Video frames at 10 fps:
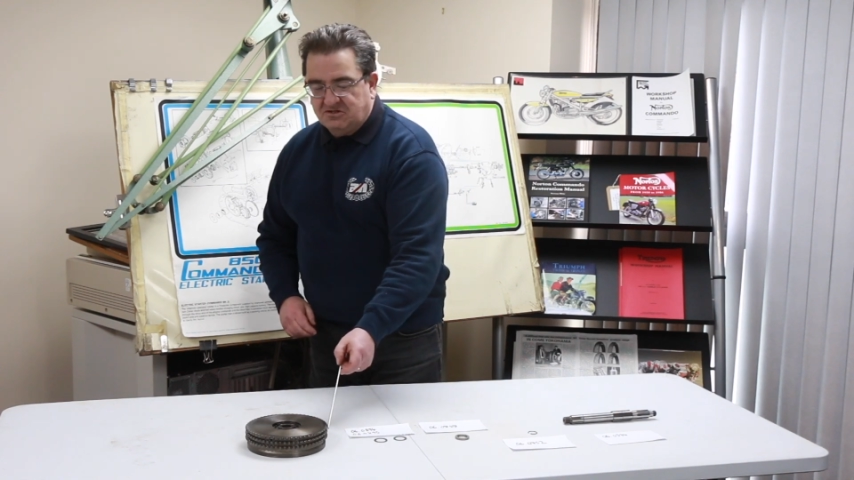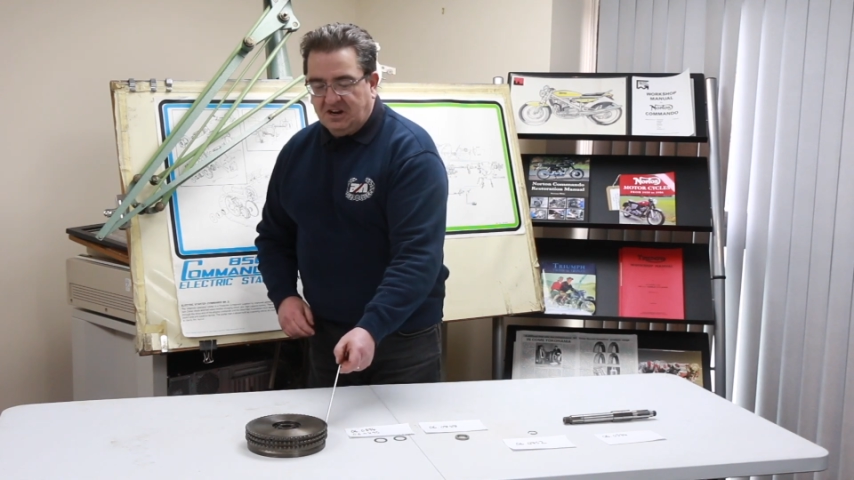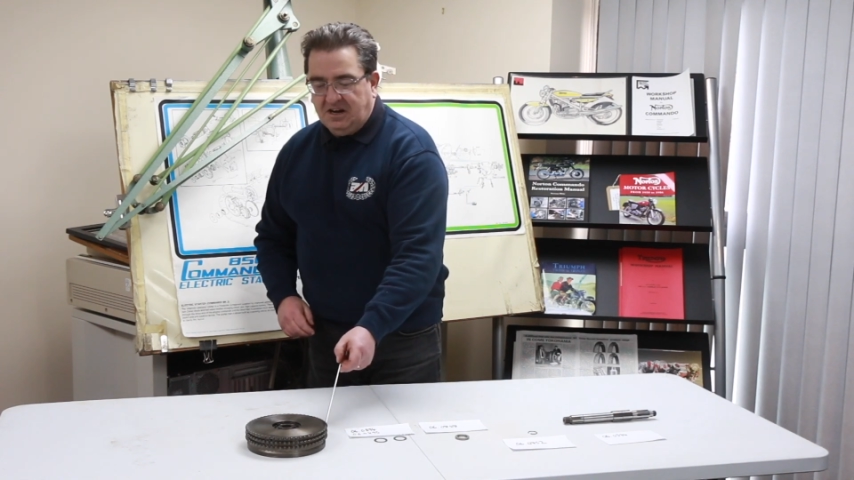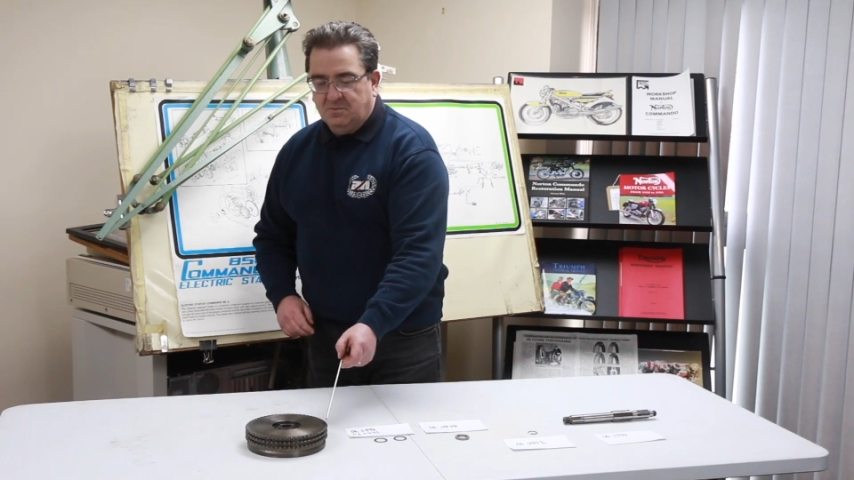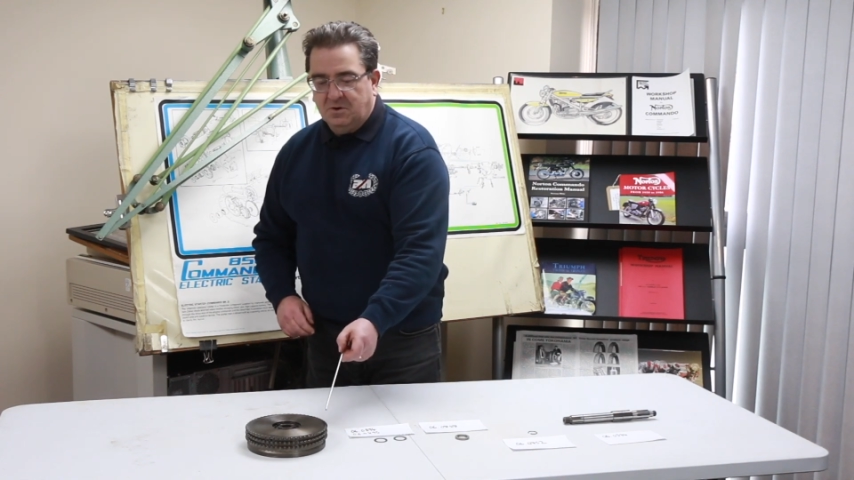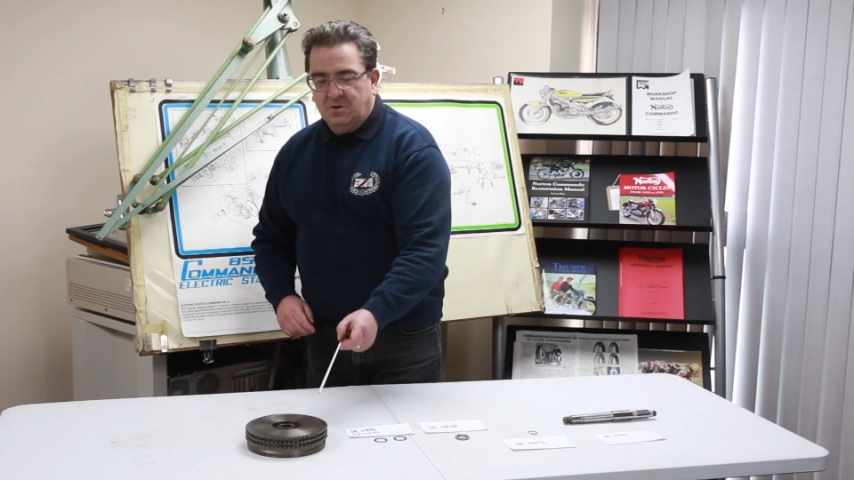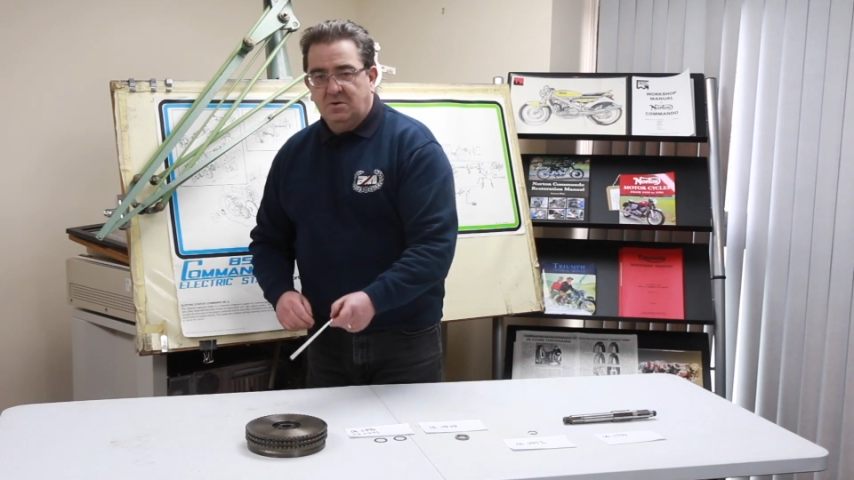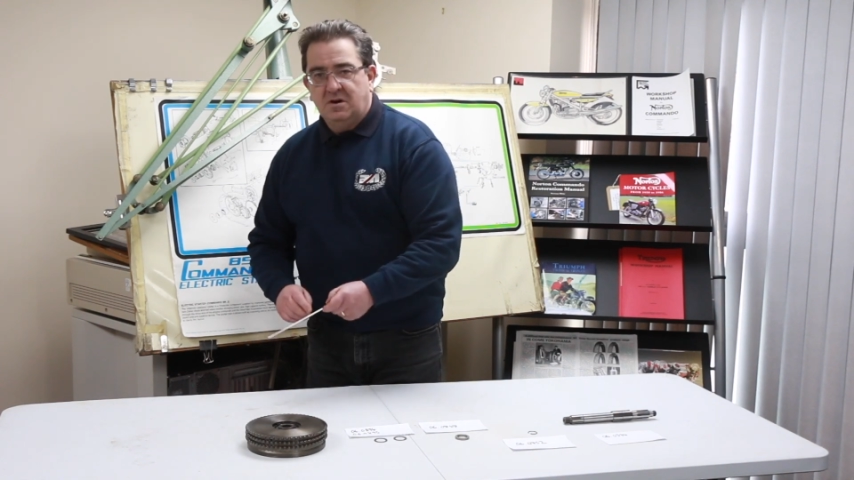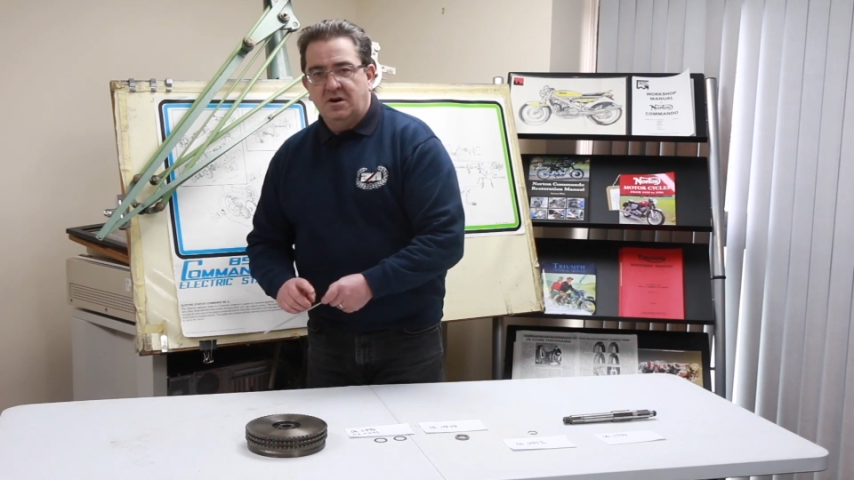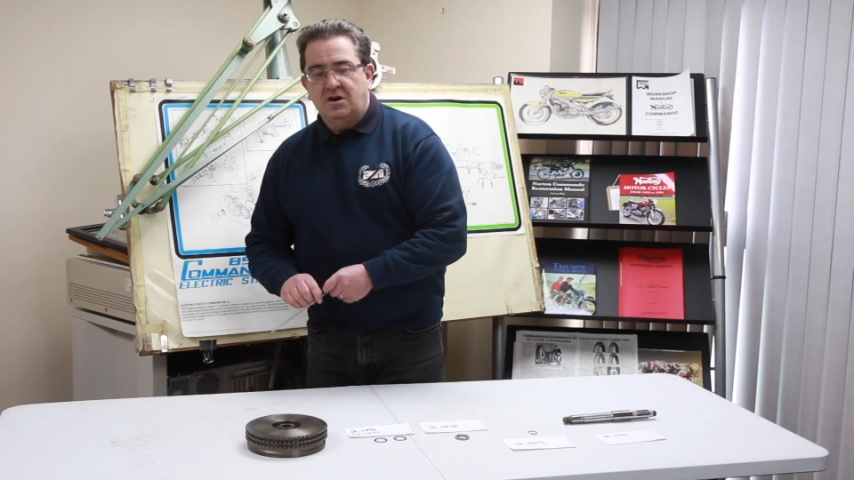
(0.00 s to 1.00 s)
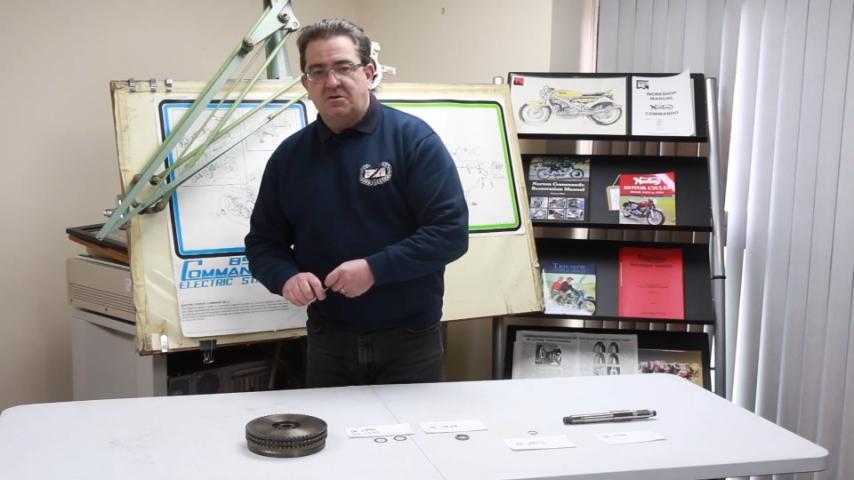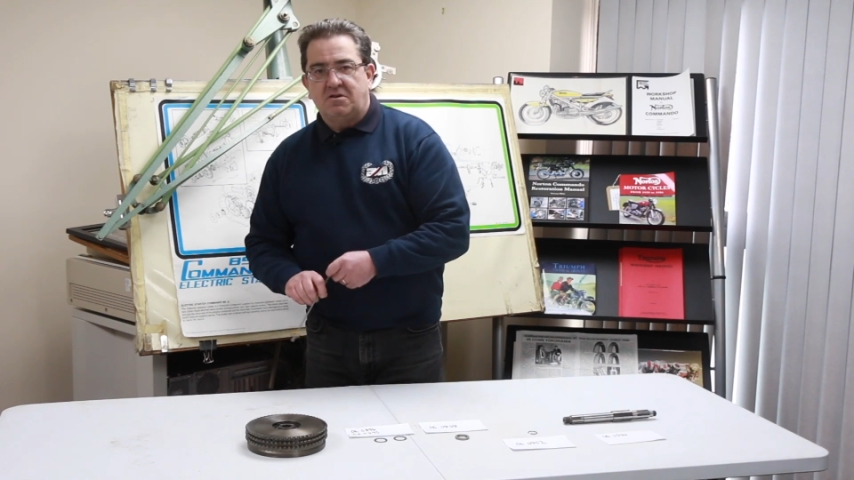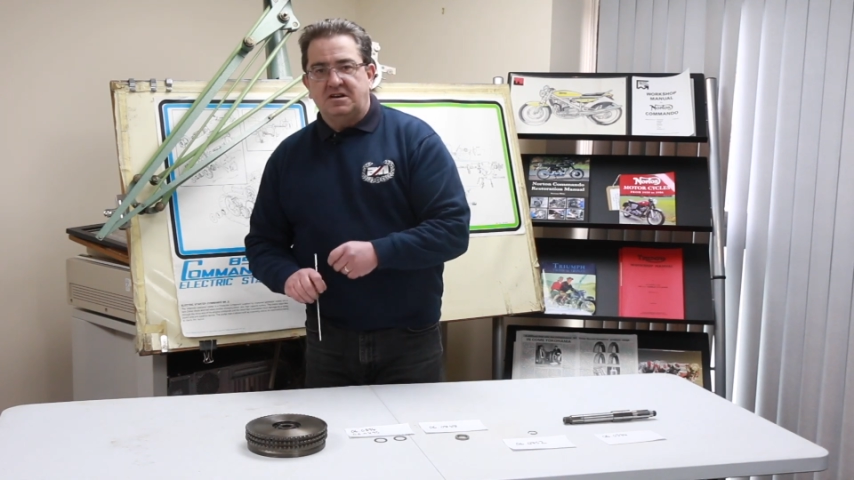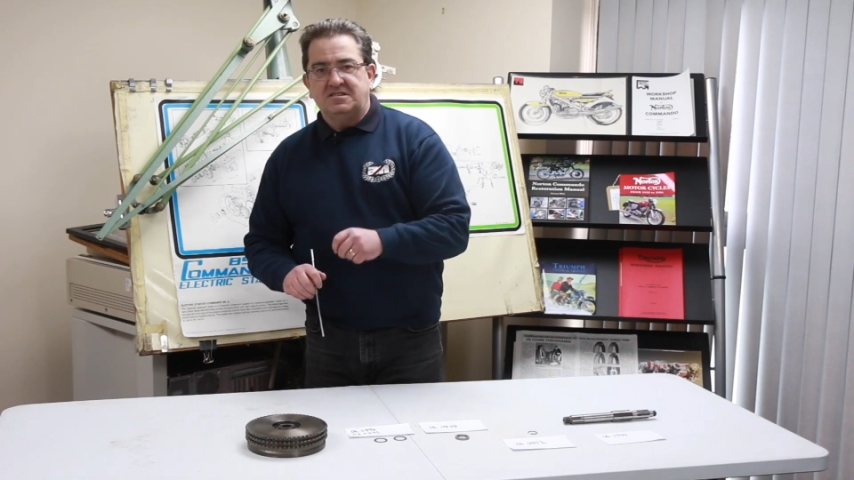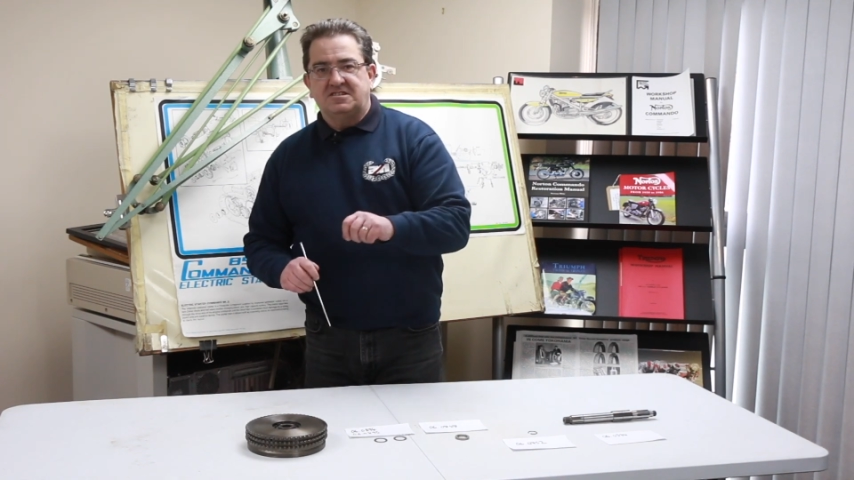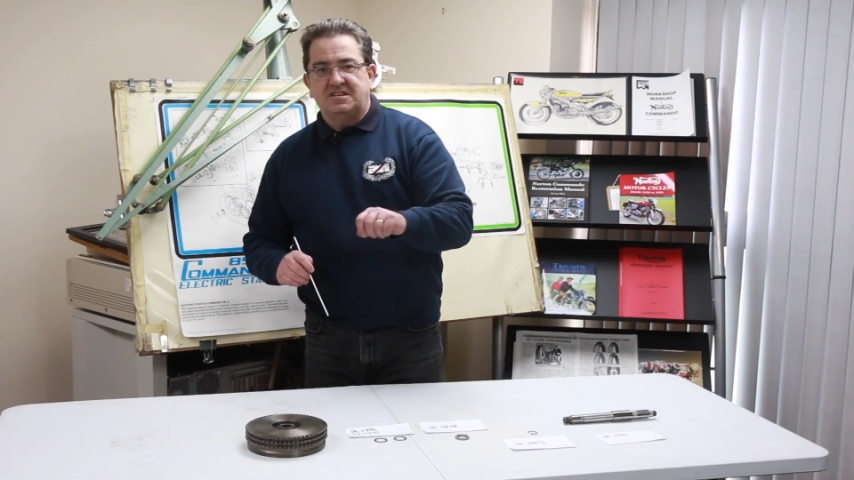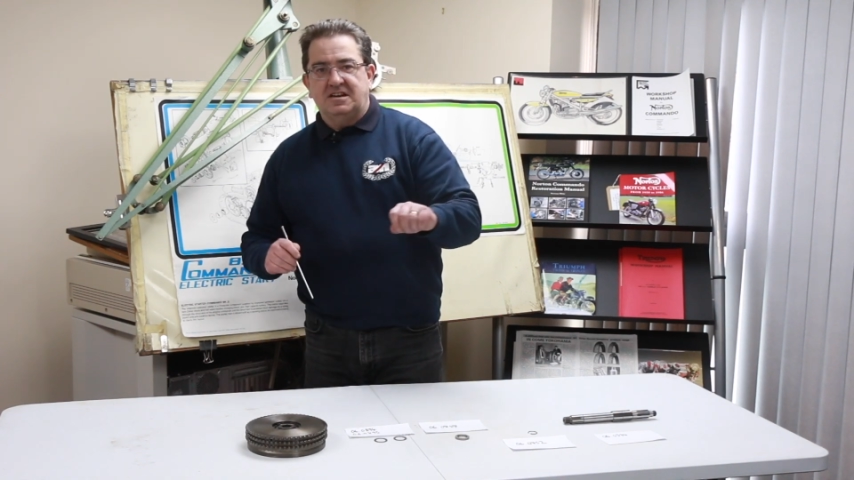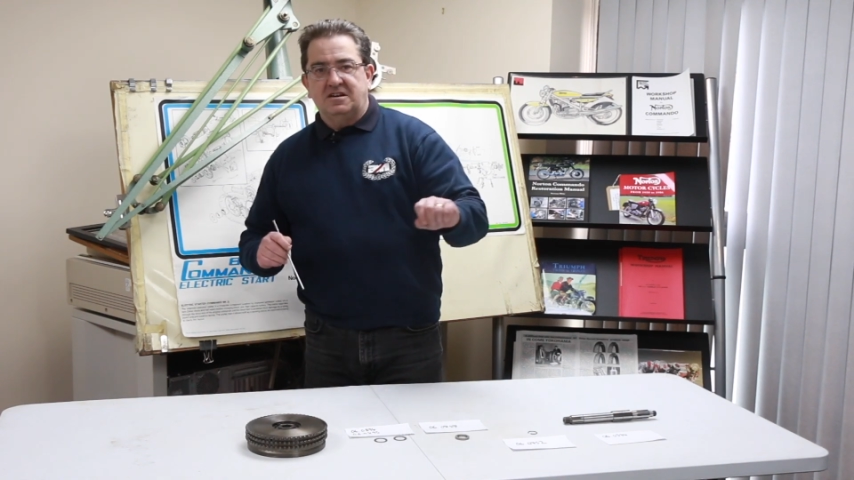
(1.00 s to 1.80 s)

chain wheel runs in